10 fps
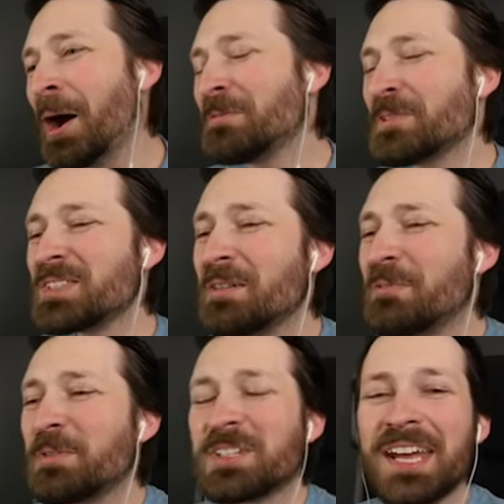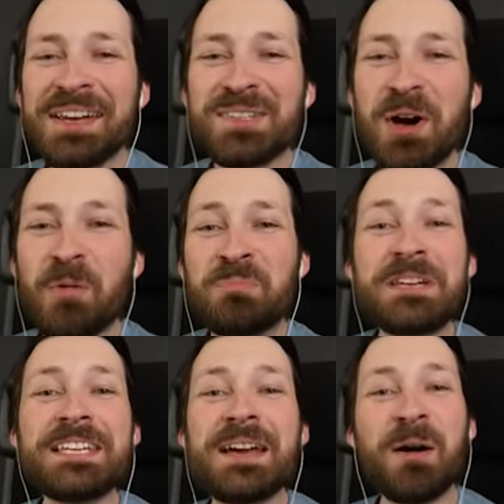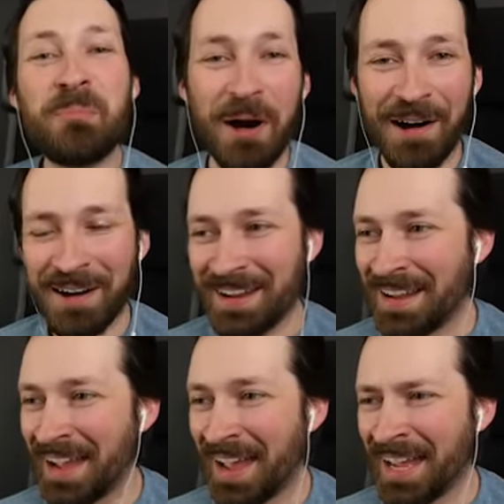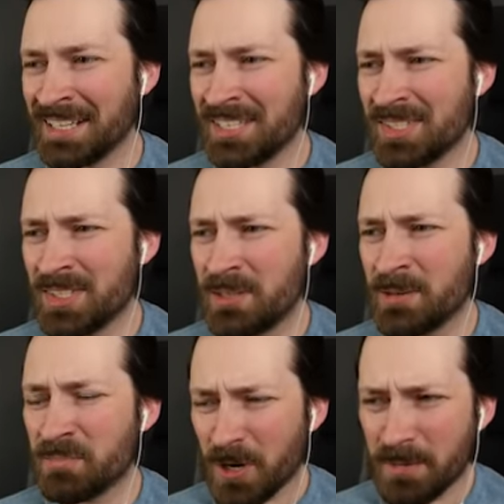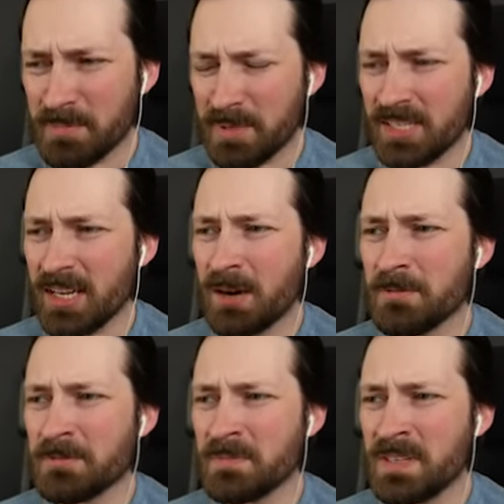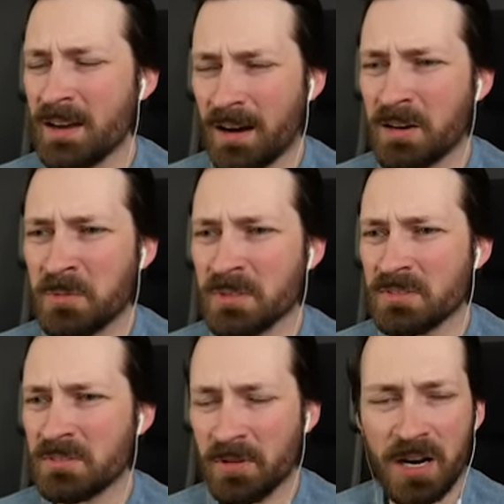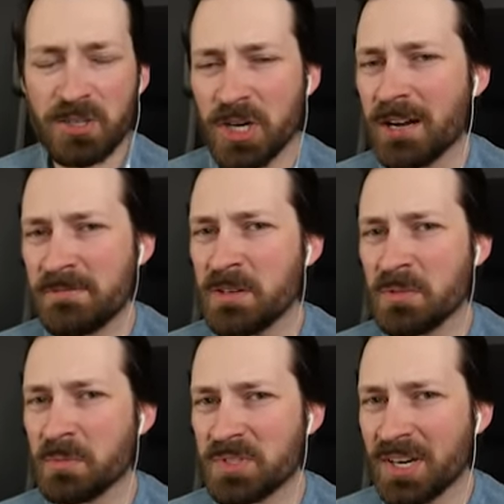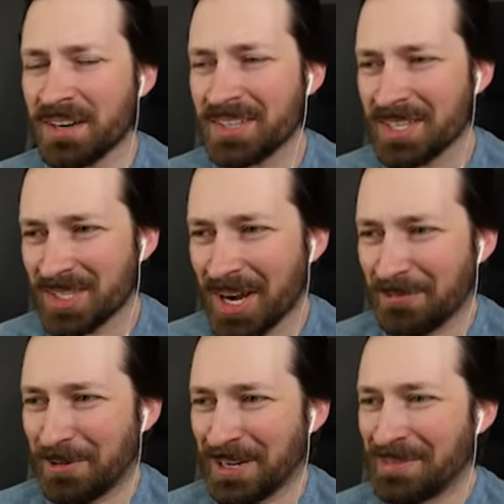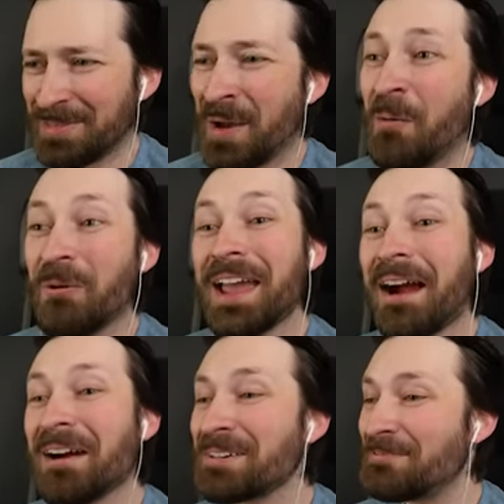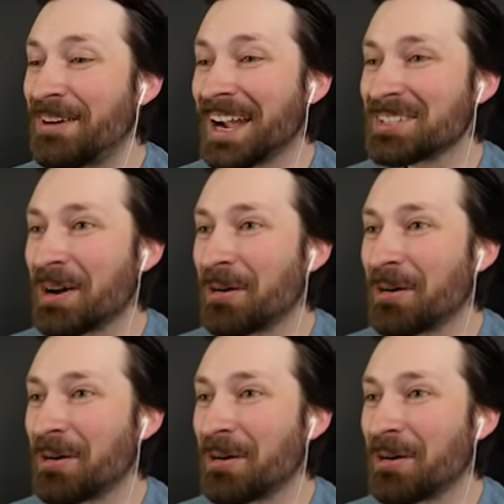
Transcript: Our first level for today is called Be a Bug, and as you can probably tell from the awkward crotch-high view that we're starting things off with, we are in fact